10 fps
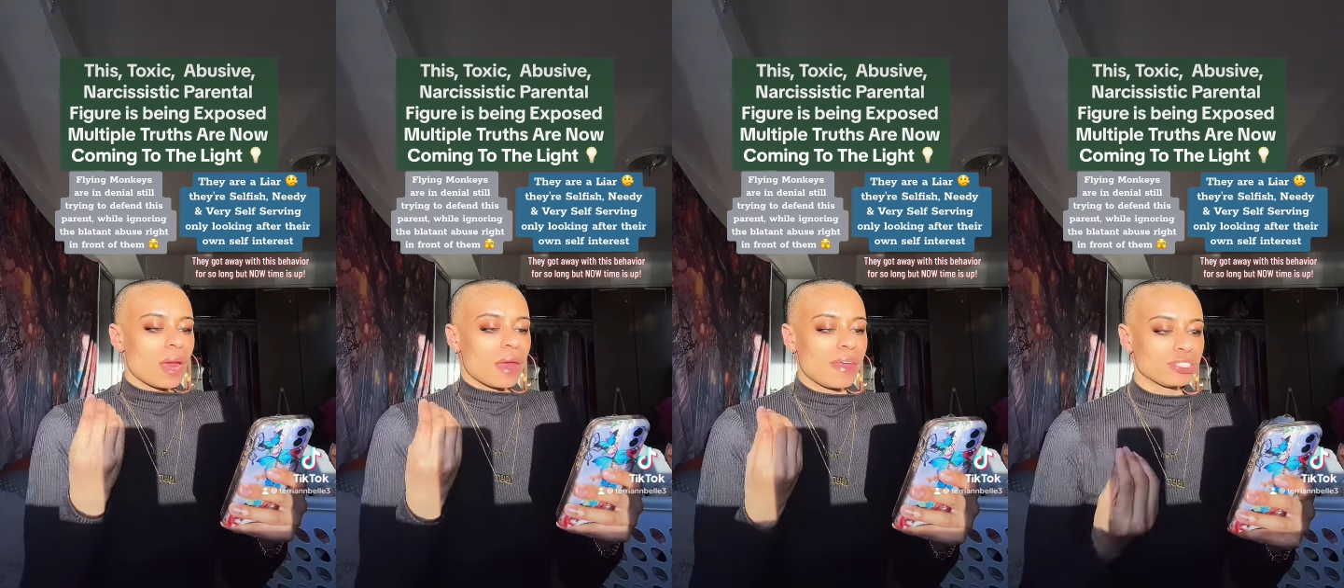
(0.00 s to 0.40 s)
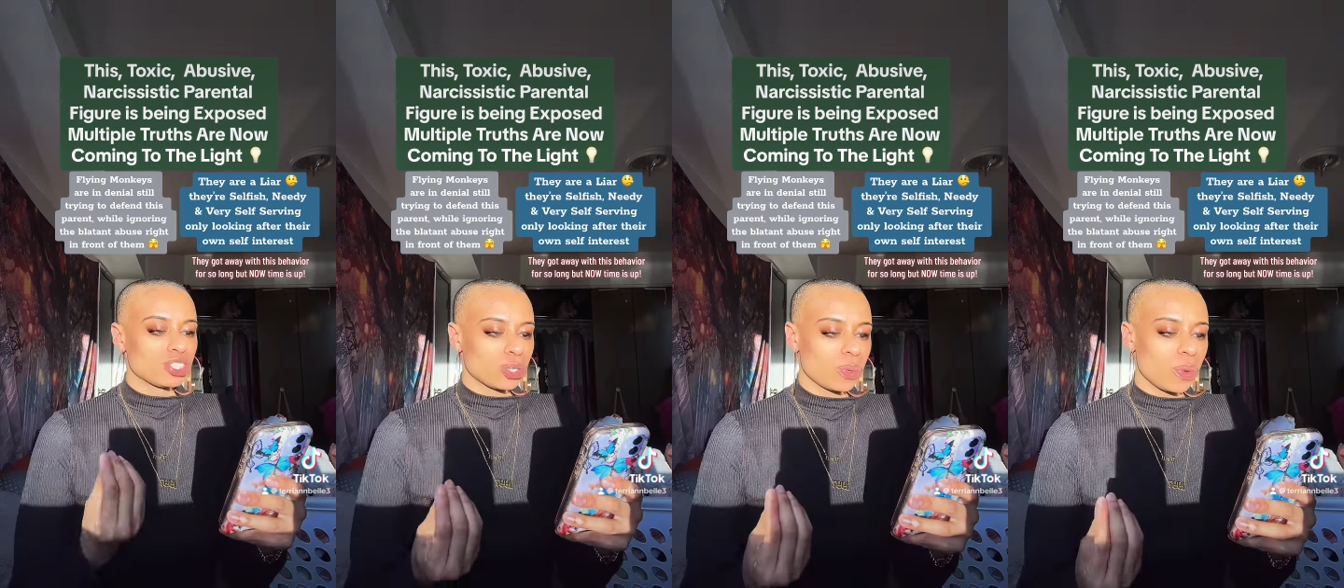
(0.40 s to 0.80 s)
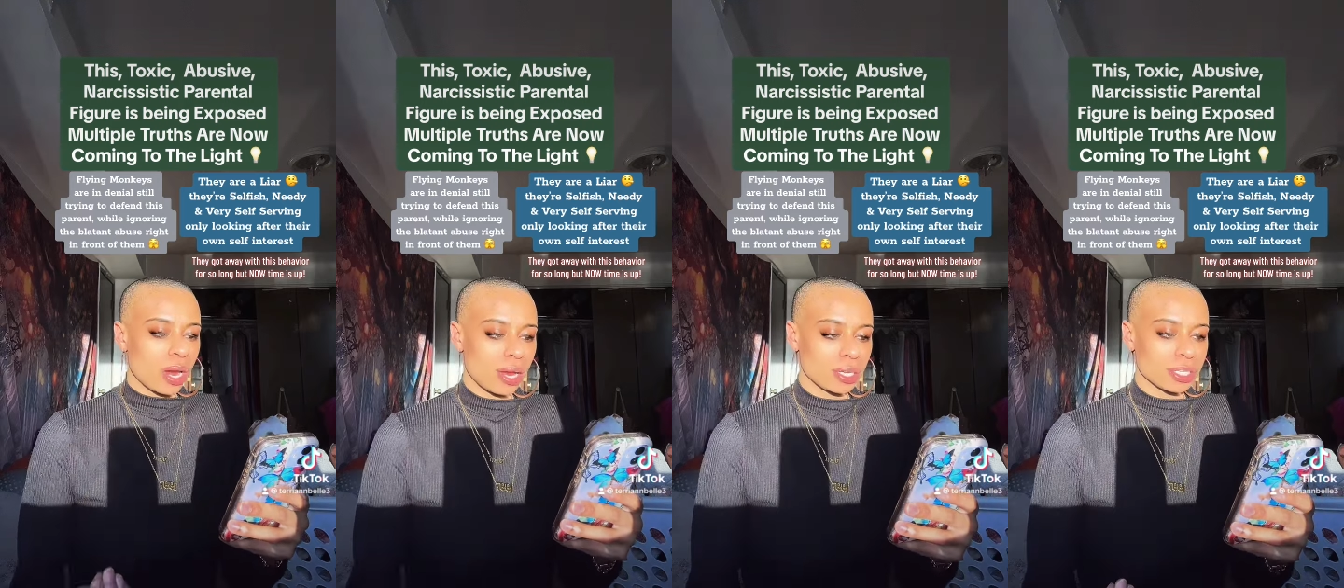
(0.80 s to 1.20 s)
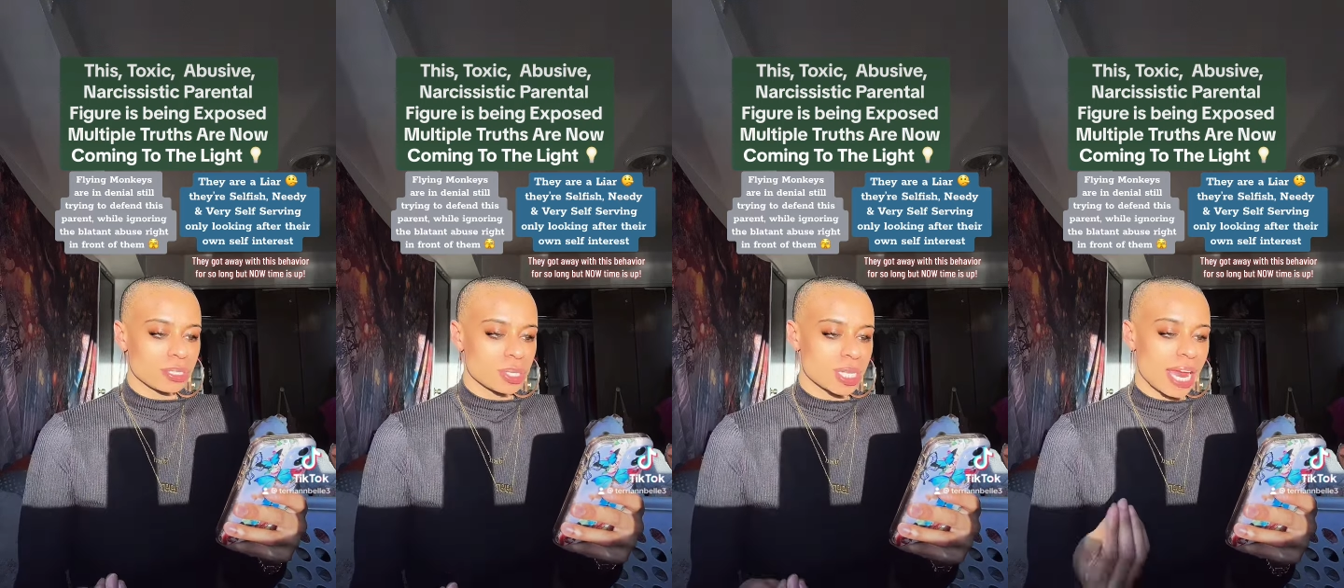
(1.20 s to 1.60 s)
their true
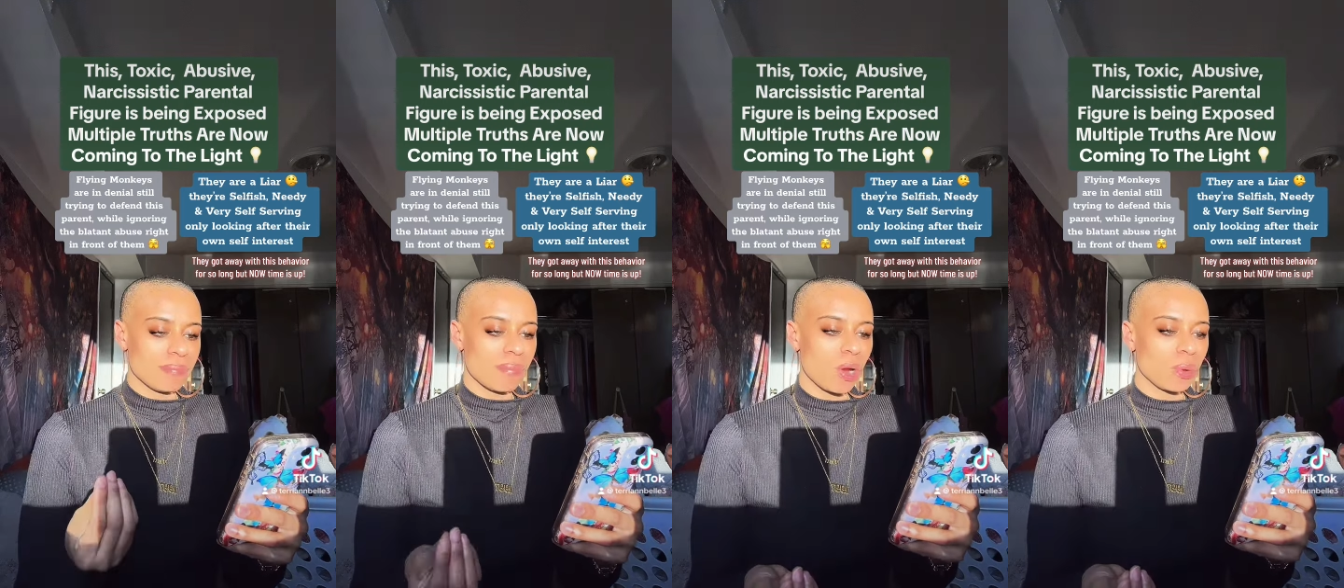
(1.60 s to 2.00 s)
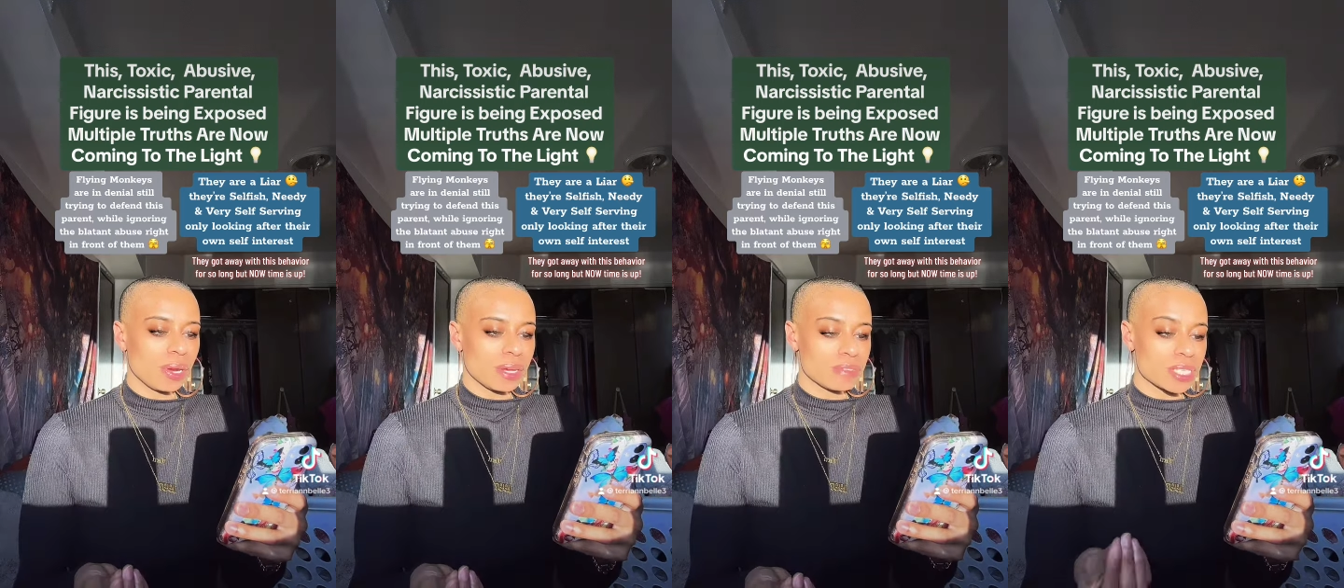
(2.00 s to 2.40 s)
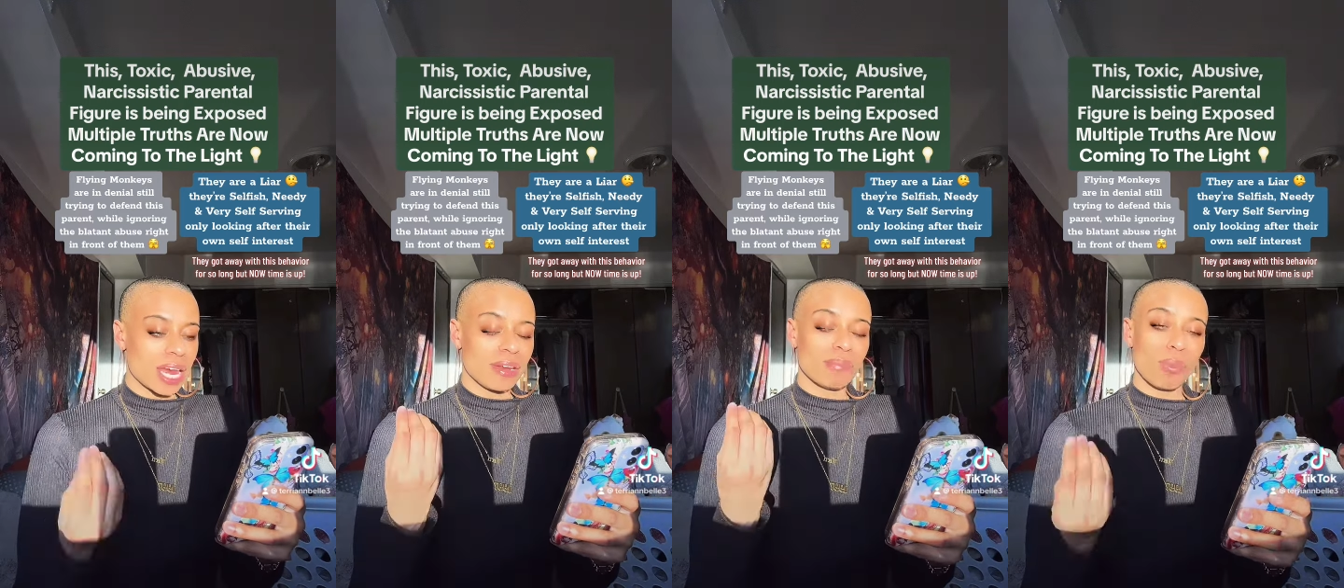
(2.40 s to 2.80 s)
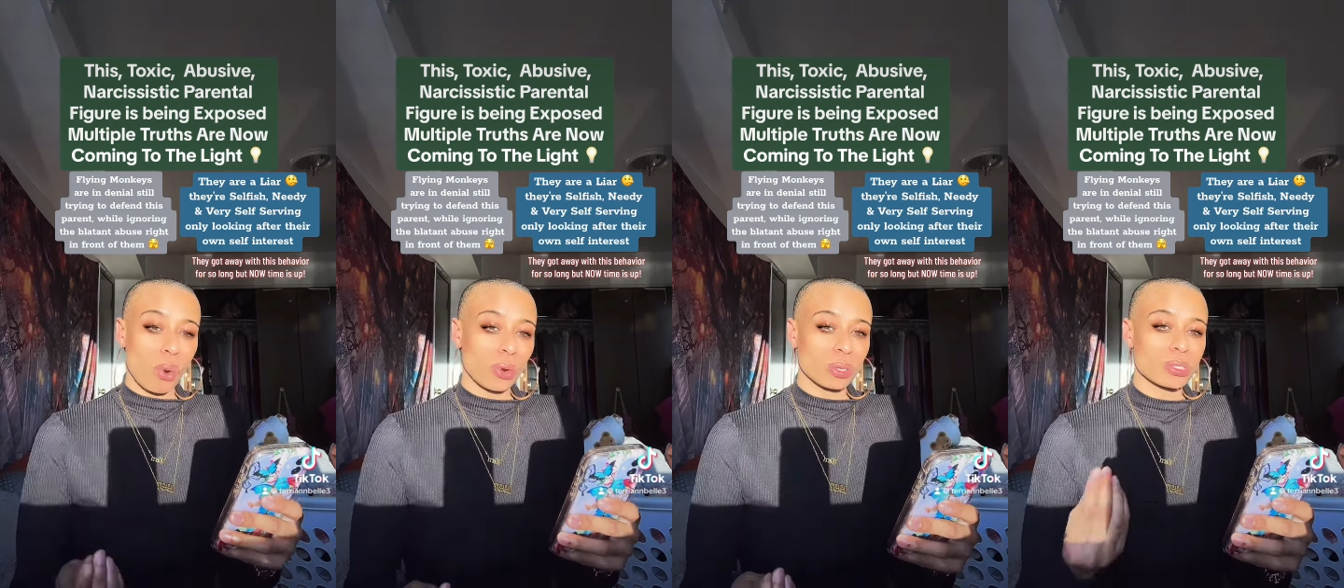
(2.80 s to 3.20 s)
colors and motives and
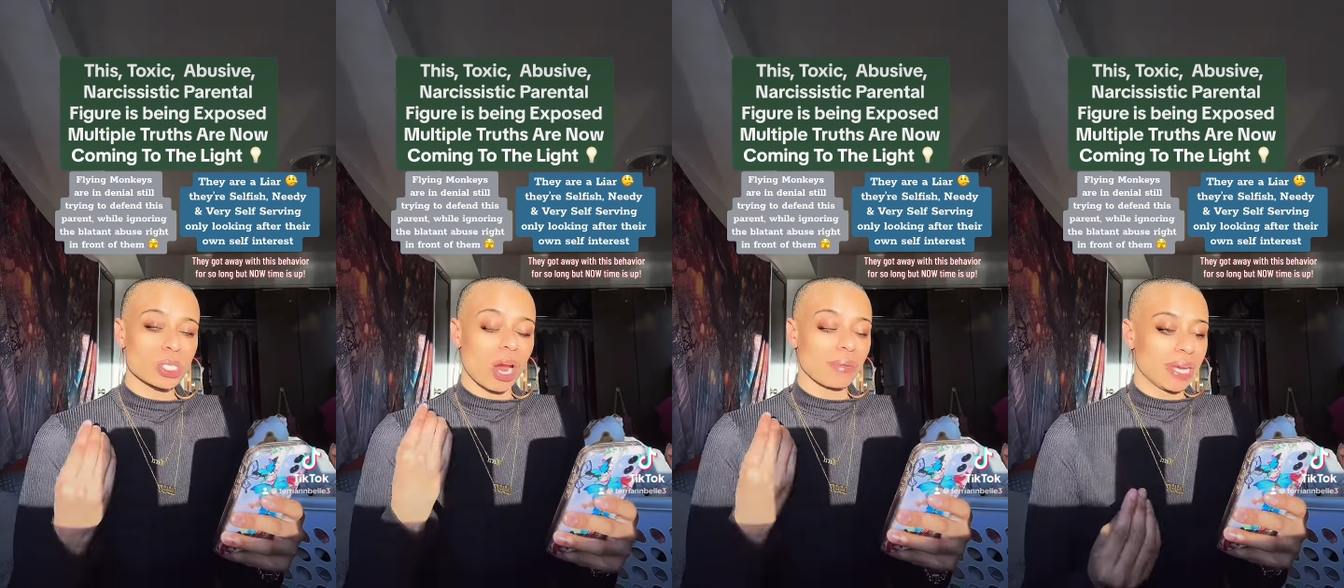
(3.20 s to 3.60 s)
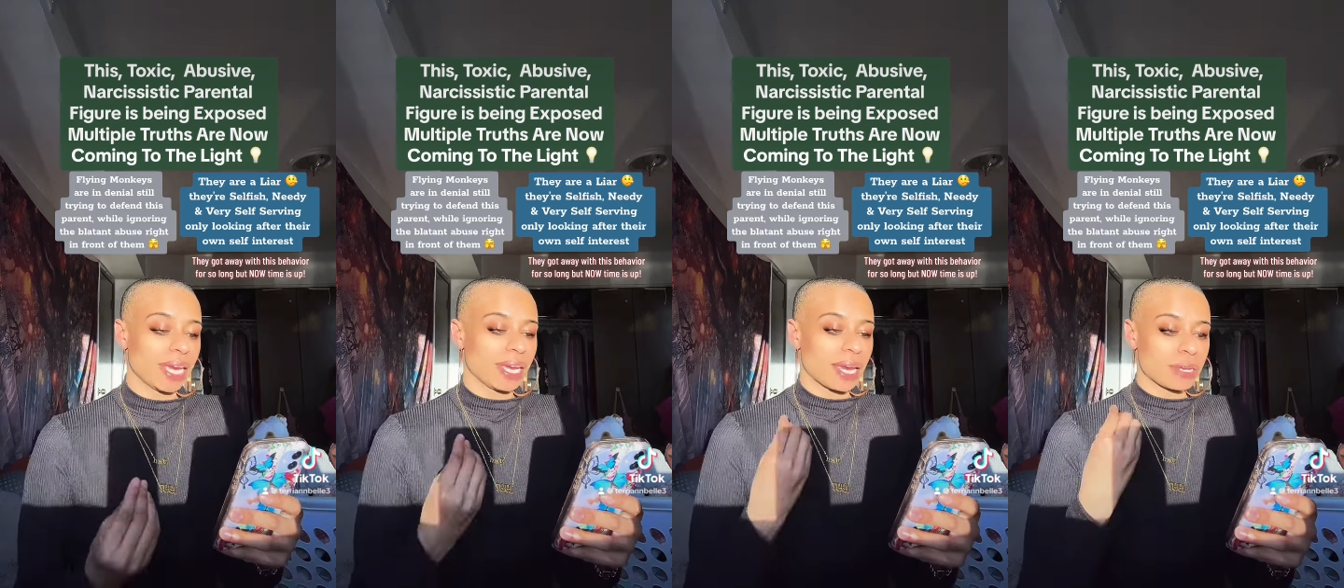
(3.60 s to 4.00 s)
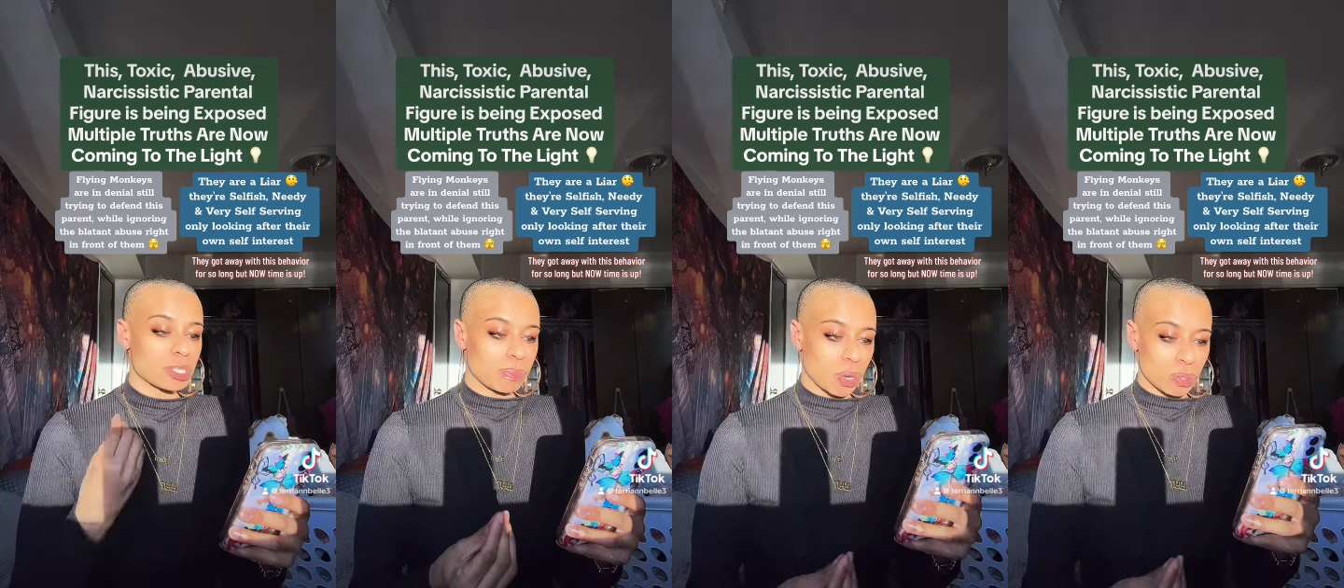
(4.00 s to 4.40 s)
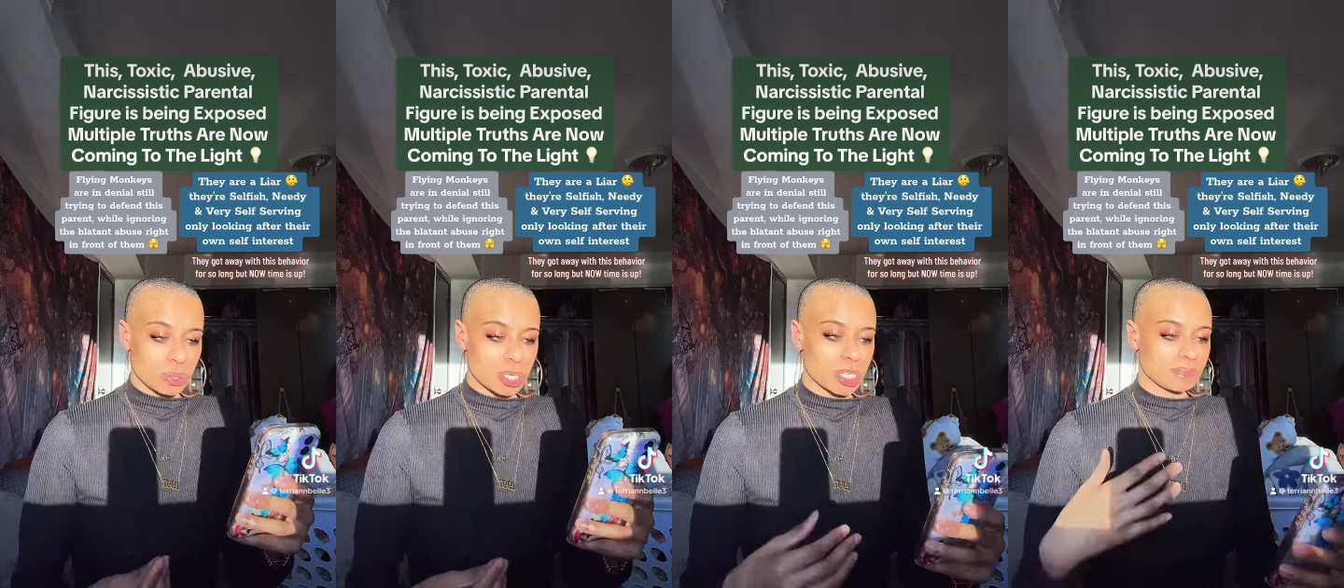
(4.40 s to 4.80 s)
morals are being
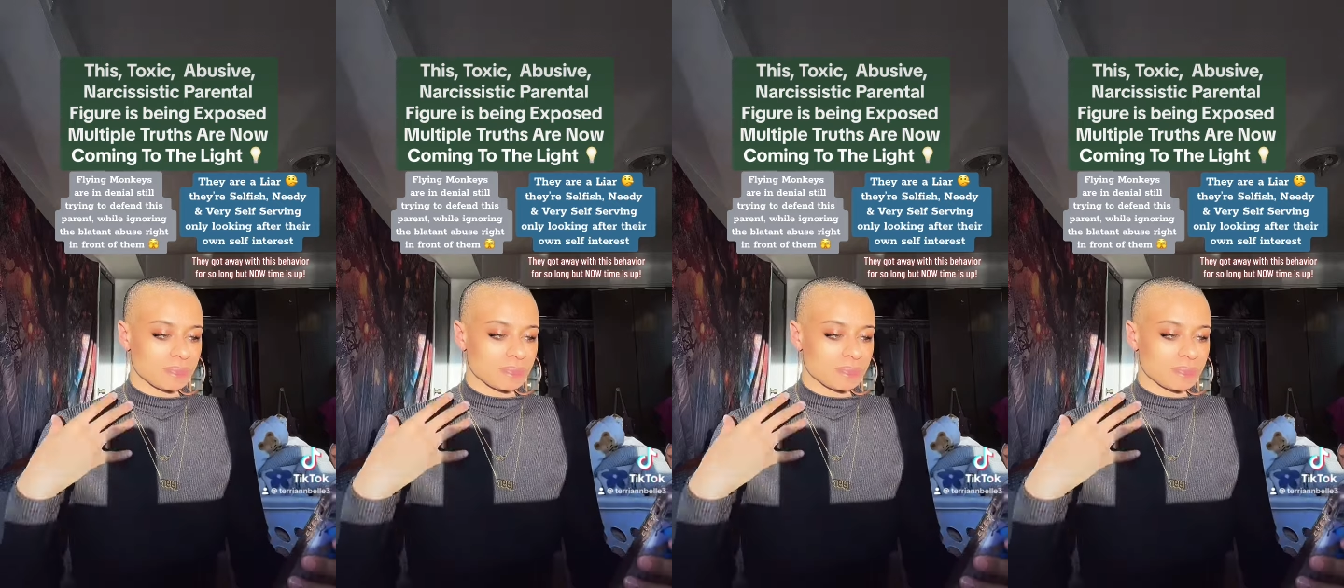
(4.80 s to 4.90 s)
exposed.